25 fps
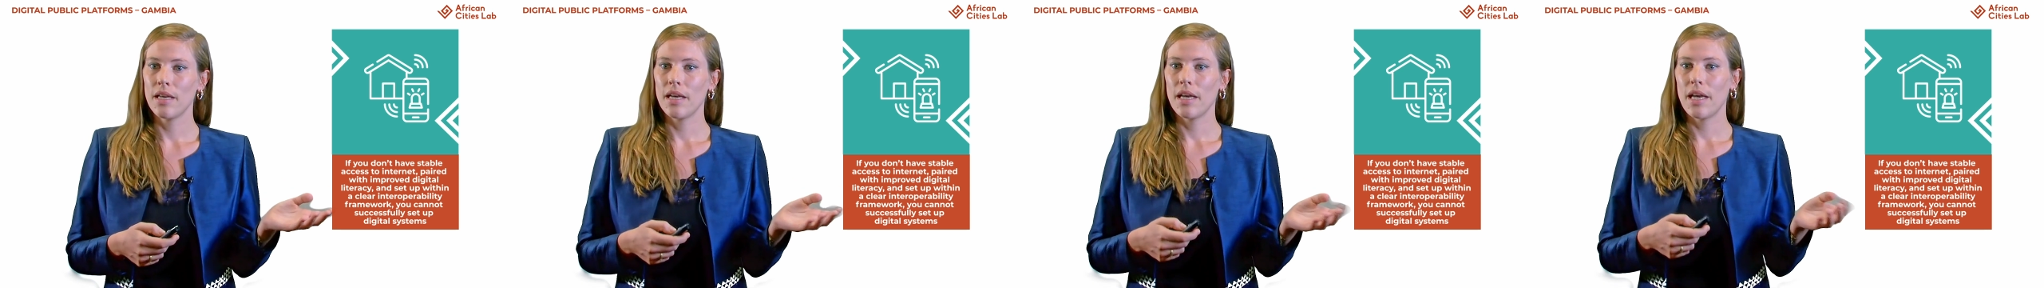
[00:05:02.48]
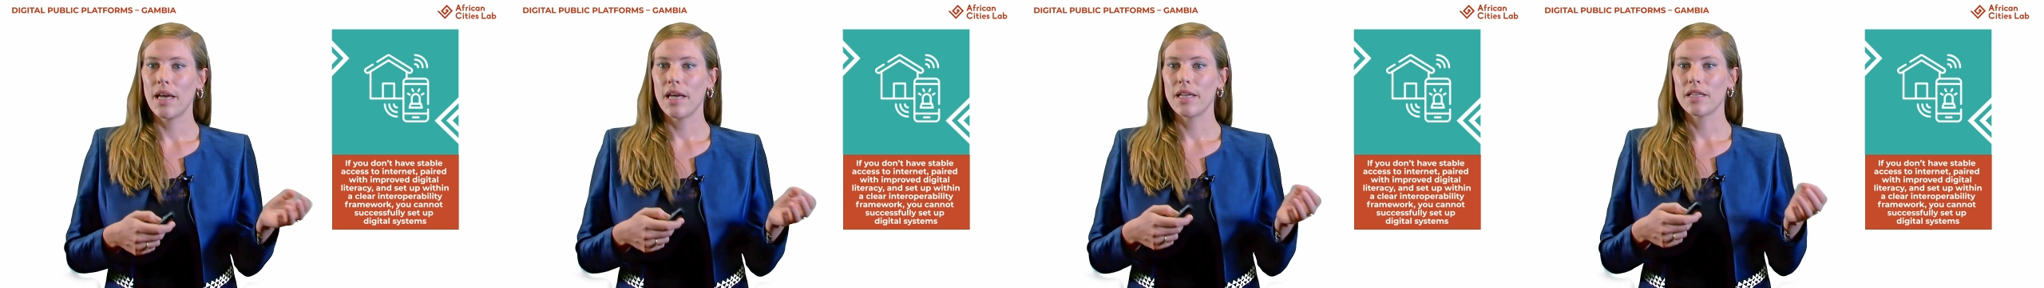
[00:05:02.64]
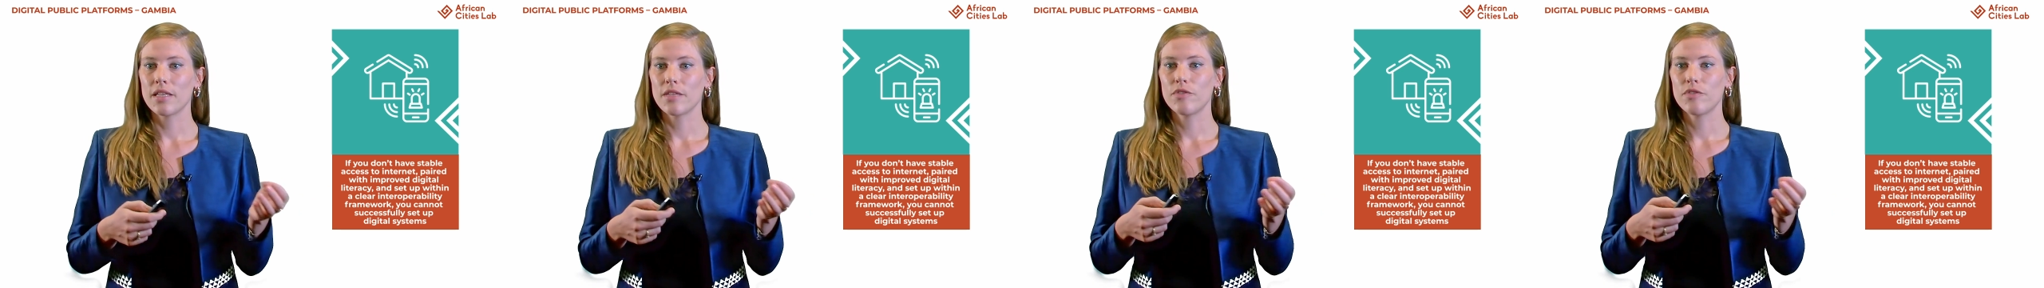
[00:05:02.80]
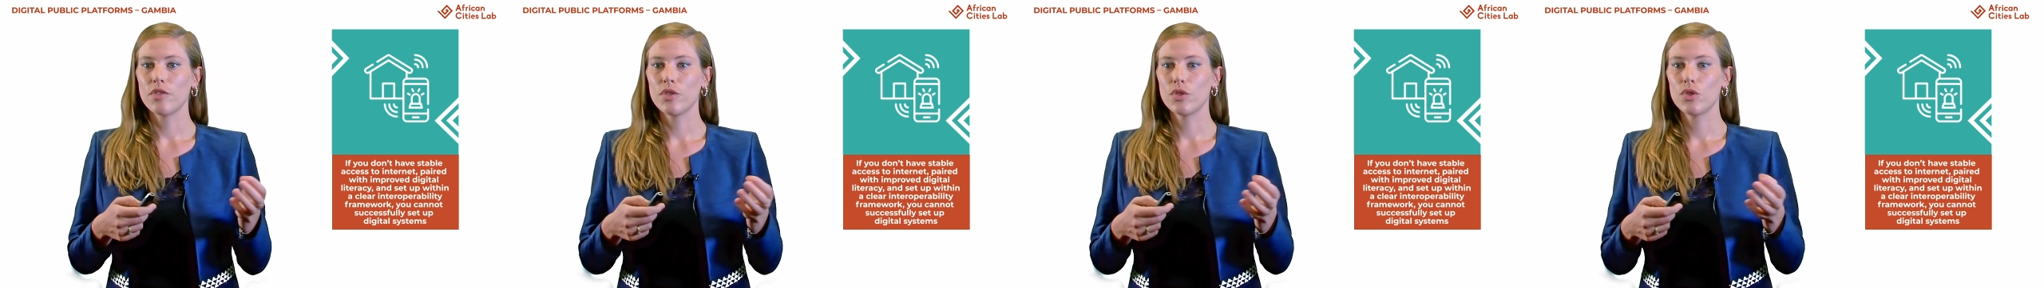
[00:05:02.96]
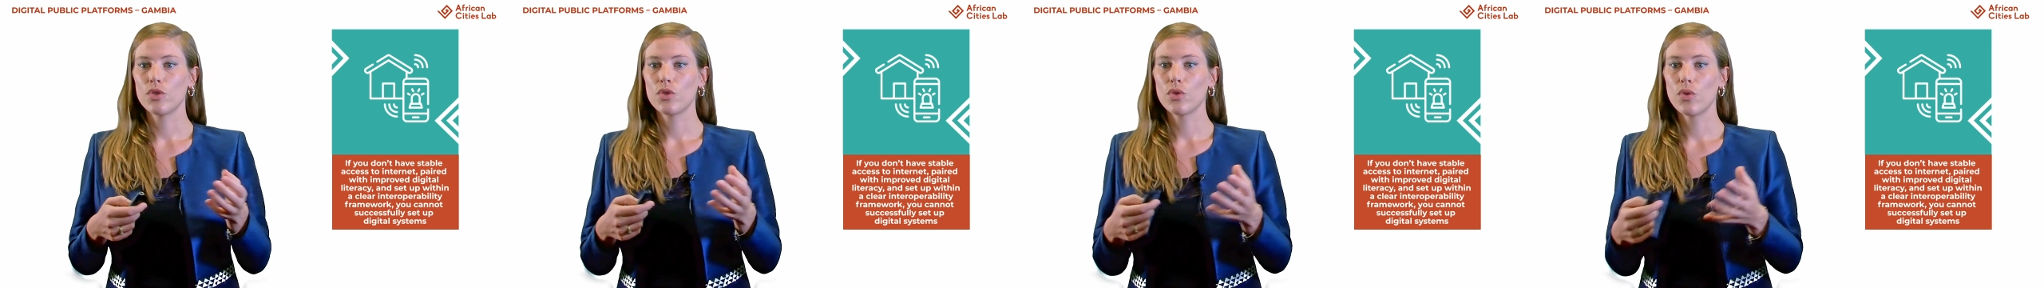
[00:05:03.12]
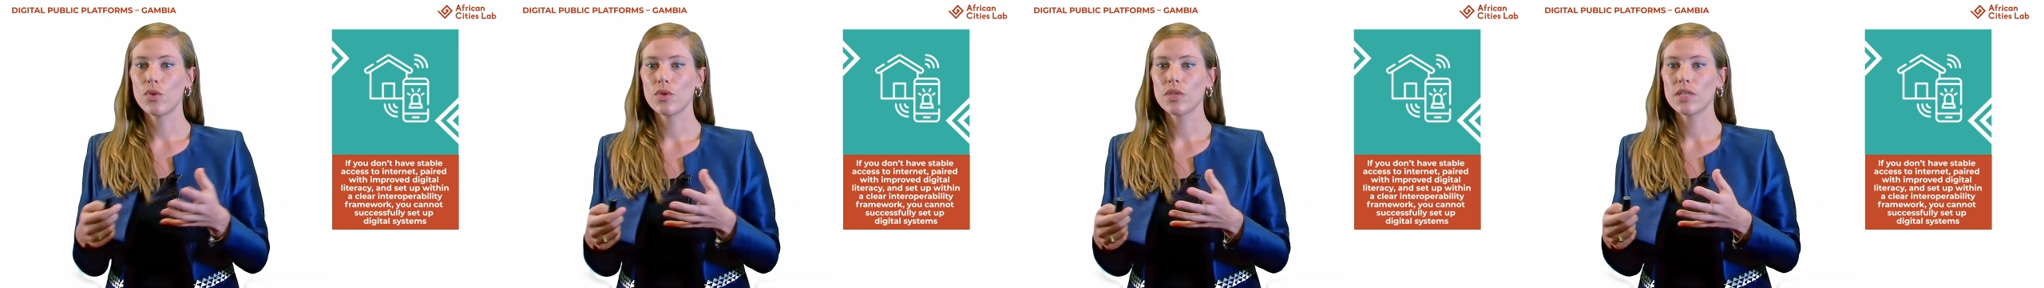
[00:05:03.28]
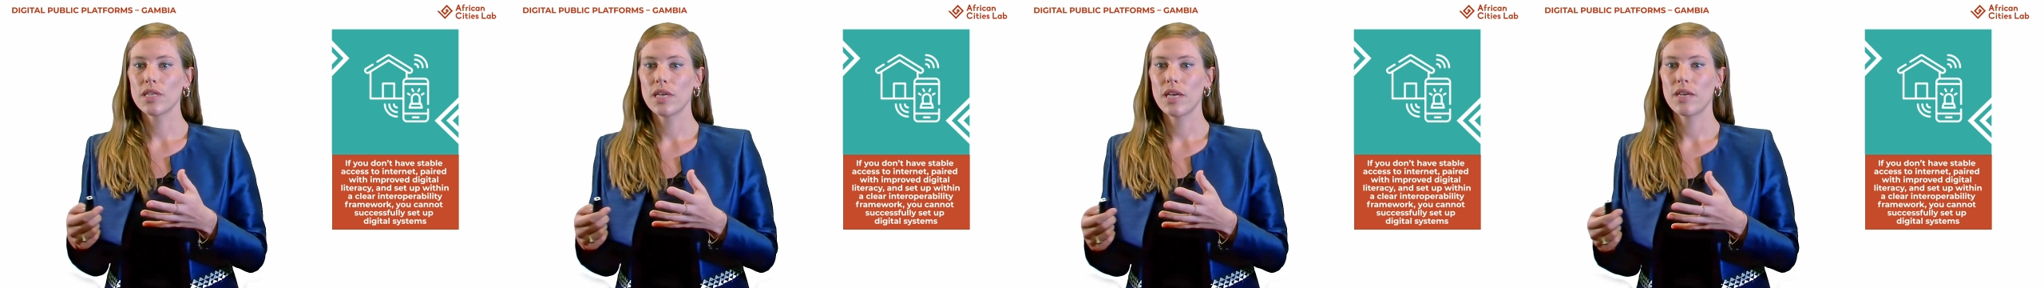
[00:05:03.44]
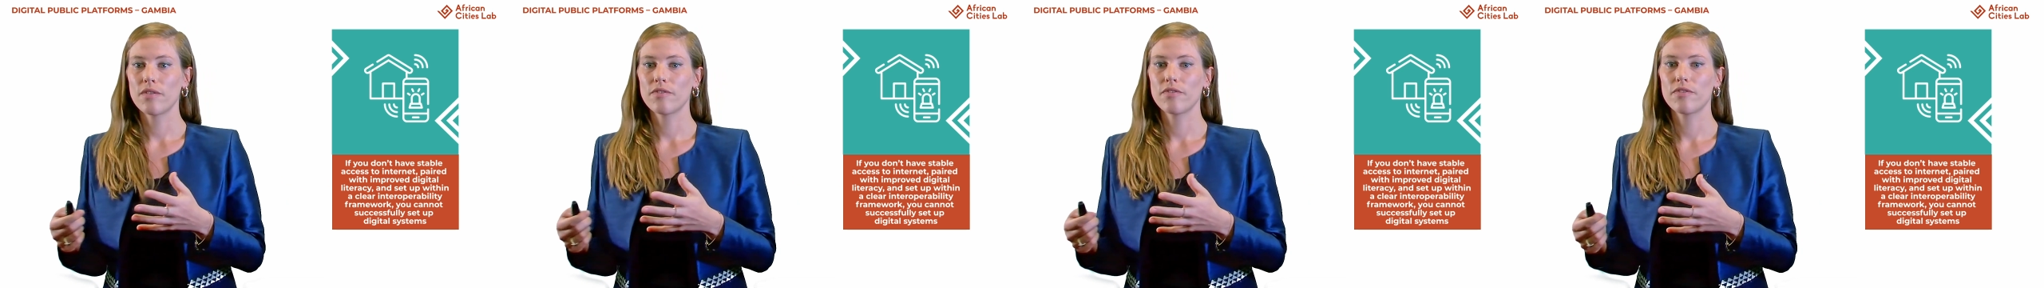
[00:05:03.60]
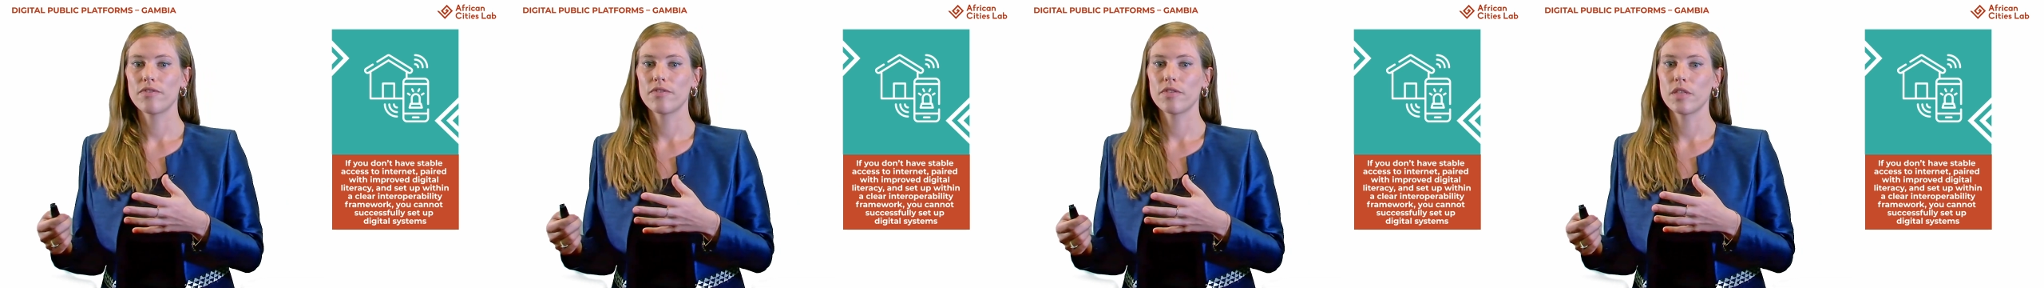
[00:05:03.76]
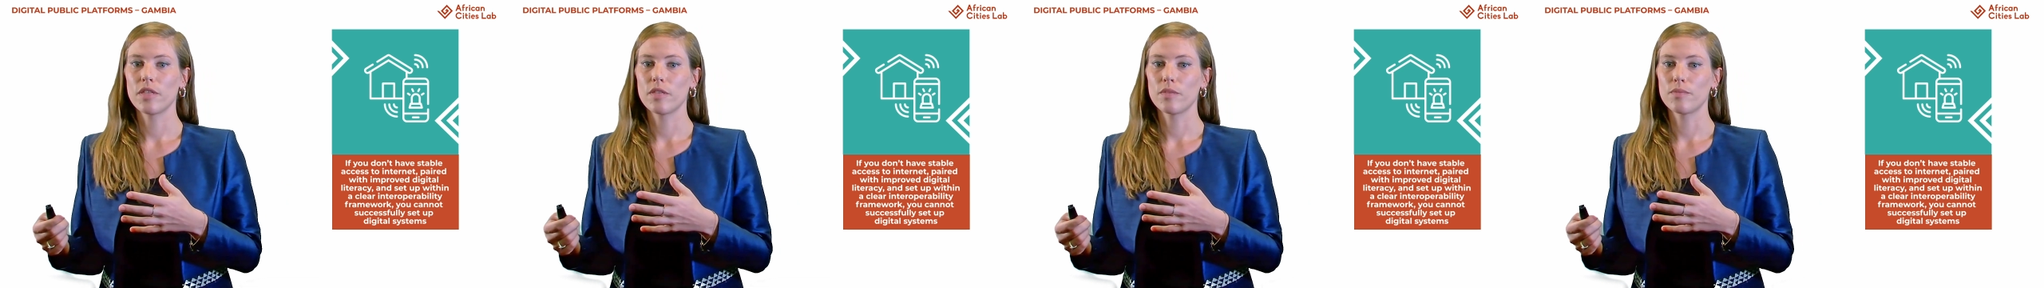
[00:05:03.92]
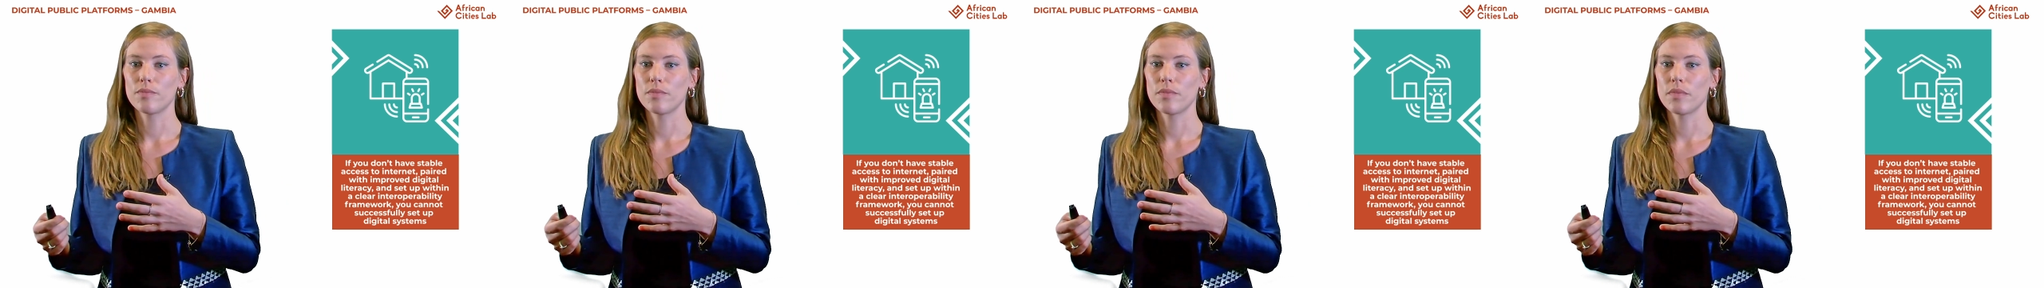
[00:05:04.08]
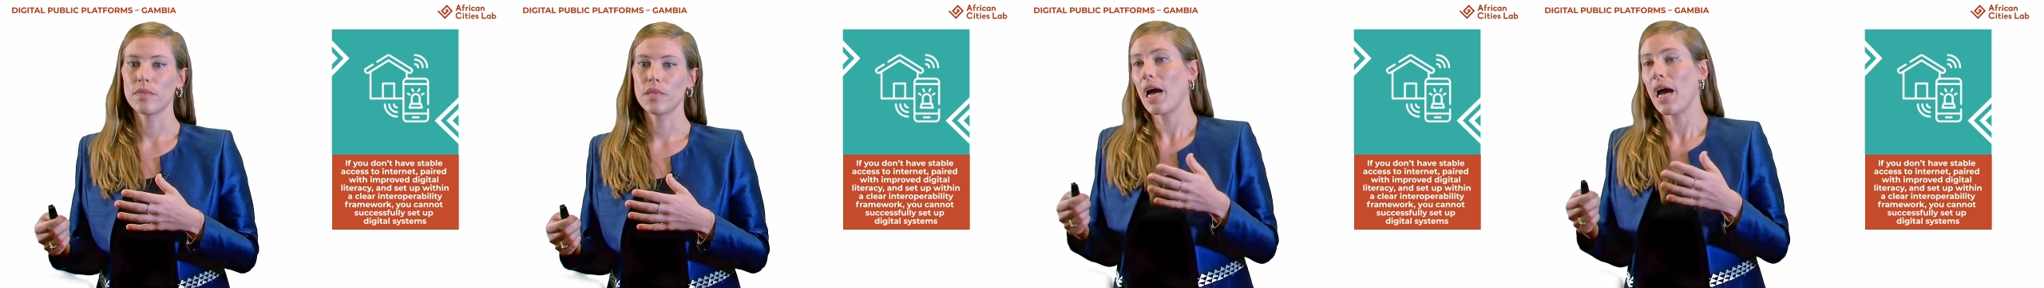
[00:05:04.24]
and if you don't have
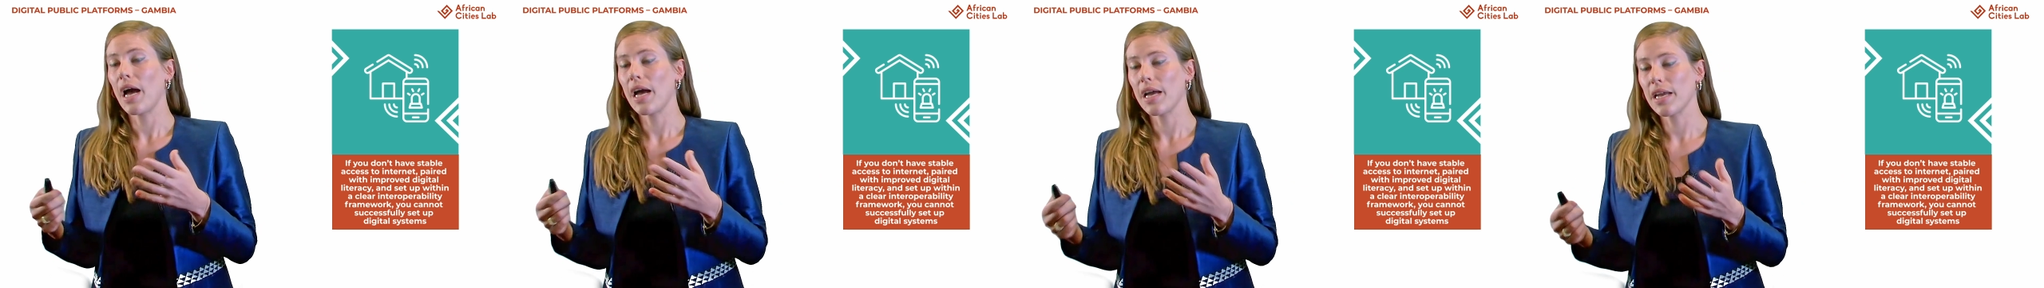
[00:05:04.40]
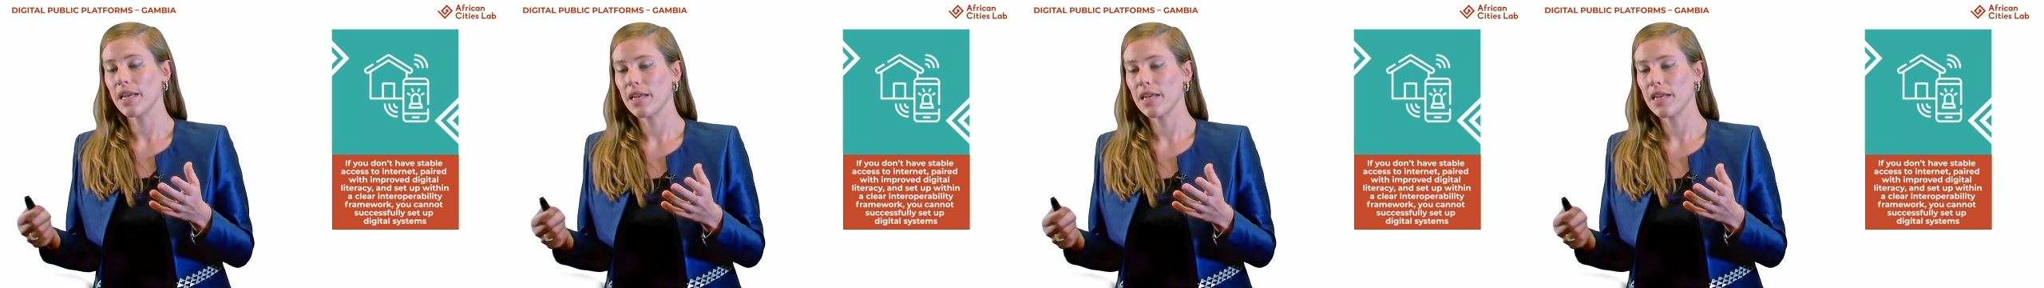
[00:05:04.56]
um, high